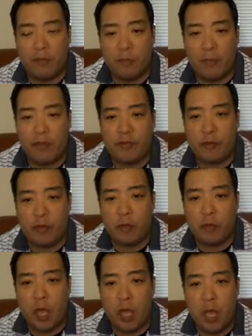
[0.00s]
So make sure
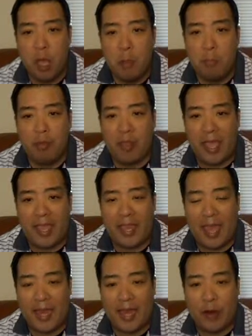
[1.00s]
you play
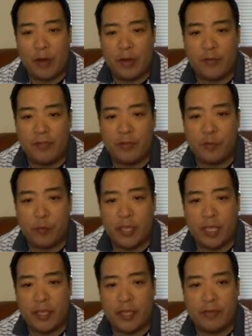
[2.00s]
that narrative this
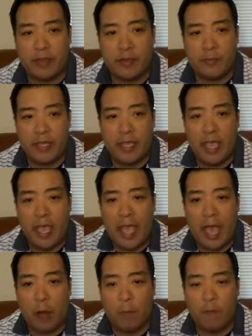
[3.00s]
week. I think it's going to be
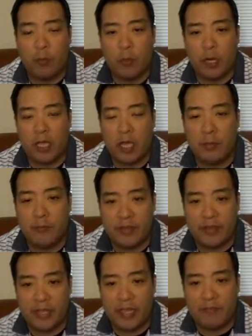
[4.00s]
helpful when it comes
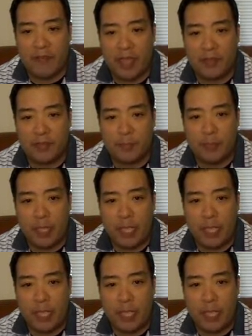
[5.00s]
to DFS.